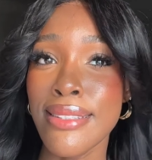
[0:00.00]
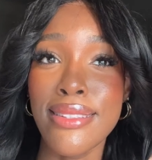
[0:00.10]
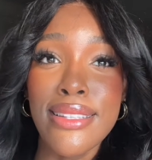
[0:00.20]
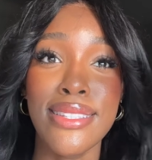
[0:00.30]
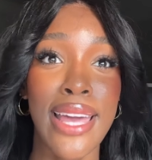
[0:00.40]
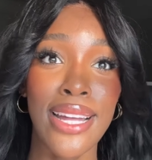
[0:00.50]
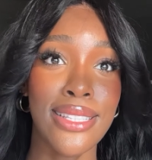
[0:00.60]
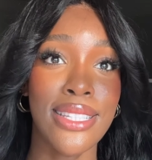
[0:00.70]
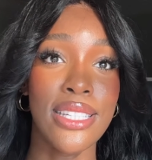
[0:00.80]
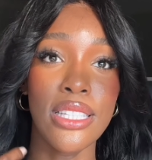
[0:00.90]

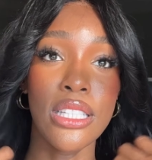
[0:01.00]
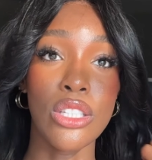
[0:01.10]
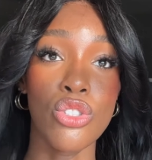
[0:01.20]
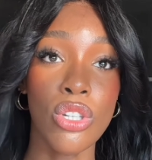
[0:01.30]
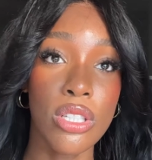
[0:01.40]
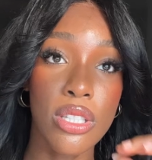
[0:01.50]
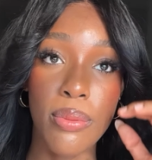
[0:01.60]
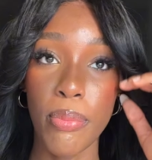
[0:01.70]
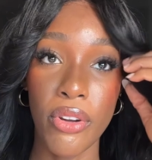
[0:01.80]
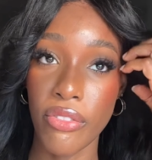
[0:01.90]
scanty. It's
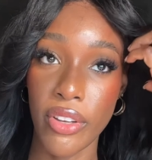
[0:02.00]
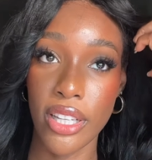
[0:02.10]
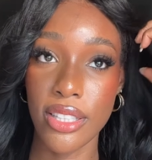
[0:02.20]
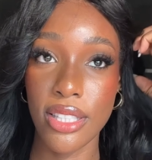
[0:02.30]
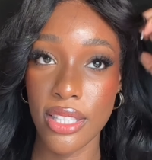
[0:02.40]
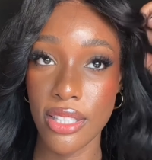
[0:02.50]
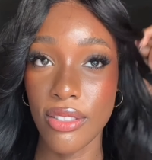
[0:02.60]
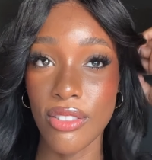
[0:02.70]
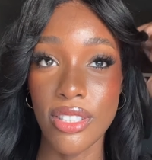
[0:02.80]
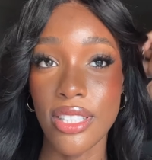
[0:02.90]
just perfect,
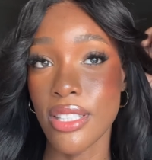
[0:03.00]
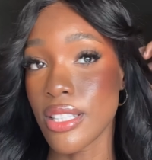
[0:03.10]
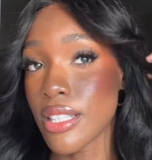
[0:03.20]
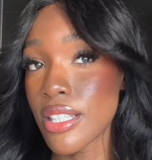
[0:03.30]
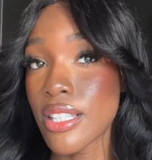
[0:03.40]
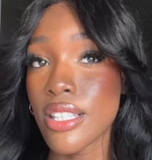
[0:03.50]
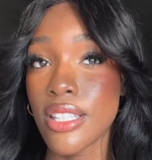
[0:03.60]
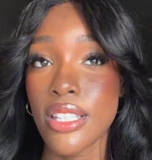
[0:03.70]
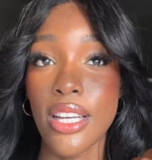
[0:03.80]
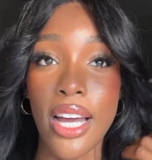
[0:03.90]
honestly.
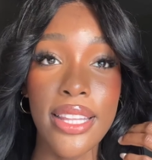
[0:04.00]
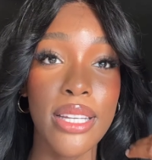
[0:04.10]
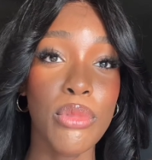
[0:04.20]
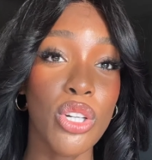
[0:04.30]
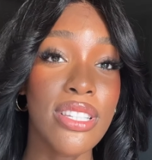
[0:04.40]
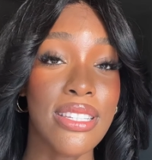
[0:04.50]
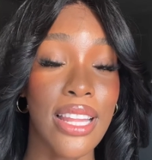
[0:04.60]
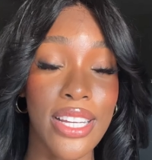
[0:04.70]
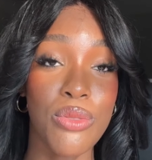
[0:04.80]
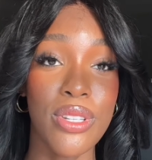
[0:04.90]
And then because it's
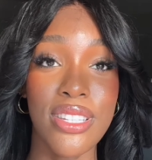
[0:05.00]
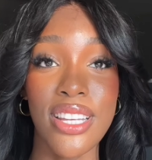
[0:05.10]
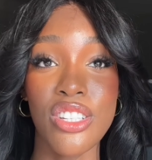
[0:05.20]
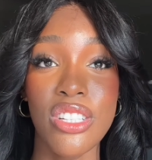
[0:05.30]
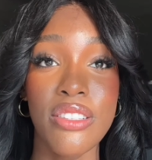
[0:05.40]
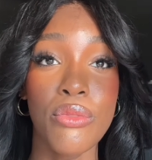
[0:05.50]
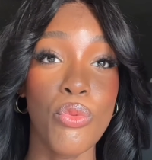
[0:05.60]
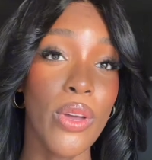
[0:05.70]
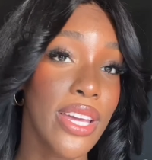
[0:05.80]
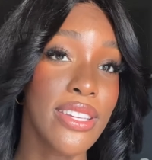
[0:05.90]
lightweight, it's actually
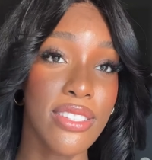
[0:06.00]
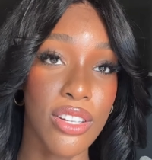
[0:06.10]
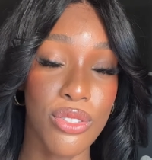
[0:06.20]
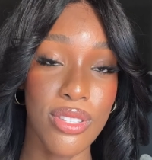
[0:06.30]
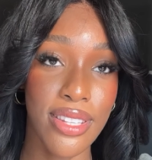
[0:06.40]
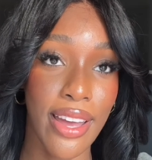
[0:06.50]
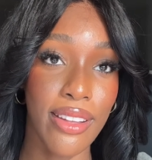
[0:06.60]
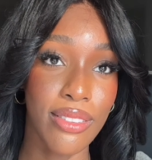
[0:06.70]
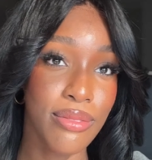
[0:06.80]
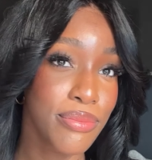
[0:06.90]
way easier to
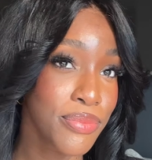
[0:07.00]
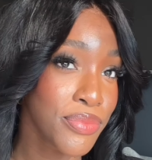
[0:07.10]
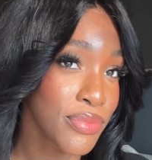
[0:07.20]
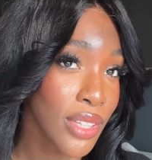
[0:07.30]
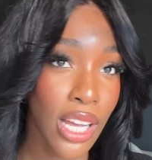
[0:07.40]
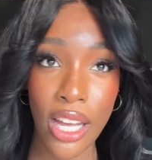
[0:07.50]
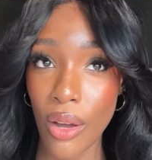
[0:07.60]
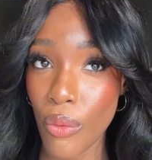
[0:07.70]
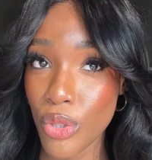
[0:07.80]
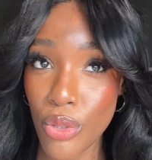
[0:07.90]
style.
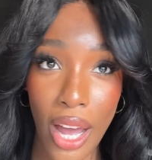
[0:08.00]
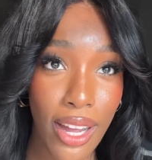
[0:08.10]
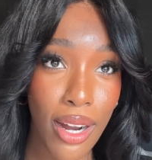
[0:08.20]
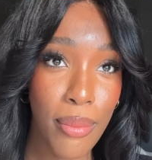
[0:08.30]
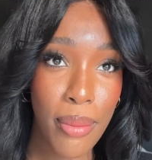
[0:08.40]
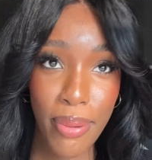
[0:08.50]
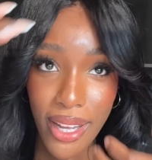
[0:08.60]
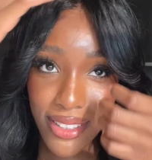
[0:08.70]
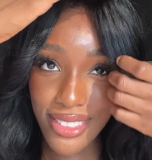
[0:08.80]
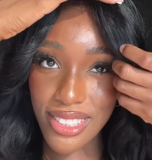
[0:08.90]
Are my
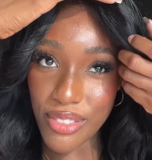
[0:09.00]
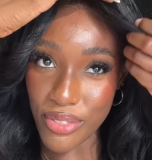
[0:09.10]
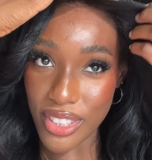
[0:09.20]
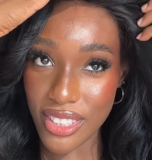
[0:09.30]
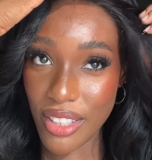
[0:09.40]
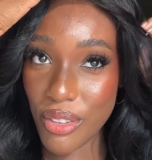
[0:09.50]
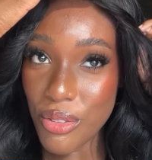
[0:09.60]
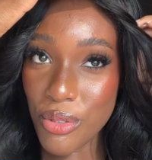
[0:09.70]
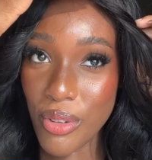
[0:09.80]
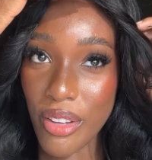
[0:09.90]
bangs different? I don't
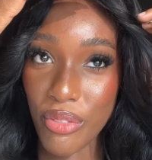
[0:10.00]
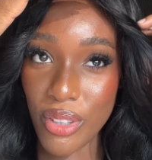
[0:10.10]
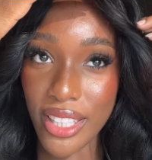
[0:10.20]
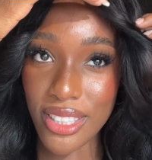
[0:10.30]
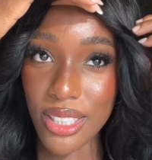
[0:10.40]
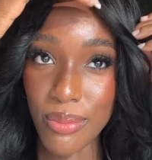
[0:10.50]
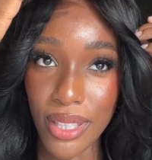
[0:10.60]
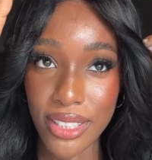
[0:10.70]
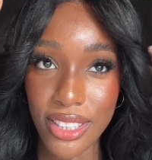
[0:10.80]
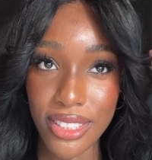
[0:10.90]
know why I feel like these
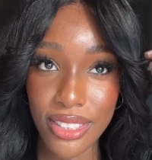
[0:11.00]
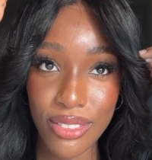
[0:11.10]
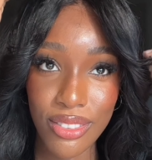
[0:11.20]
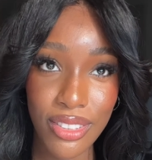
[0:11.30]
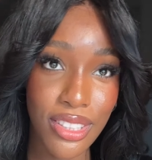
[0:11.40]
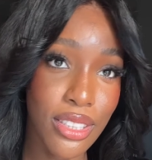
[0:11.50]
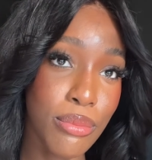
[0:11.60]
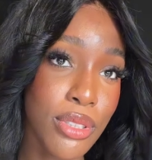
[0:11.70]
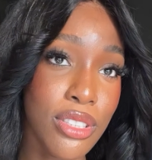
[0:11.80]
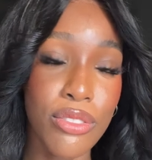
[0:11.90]
bangs are still looking a
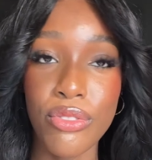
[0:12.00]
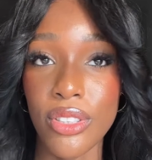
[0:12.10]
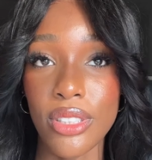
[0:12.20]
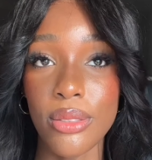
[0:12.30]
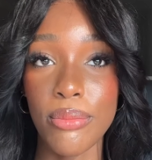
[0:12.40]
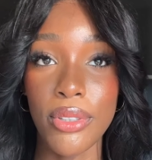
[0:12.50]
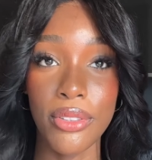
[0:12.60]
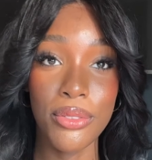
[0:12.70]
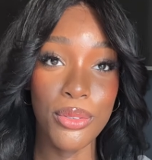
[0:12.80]
bit different, but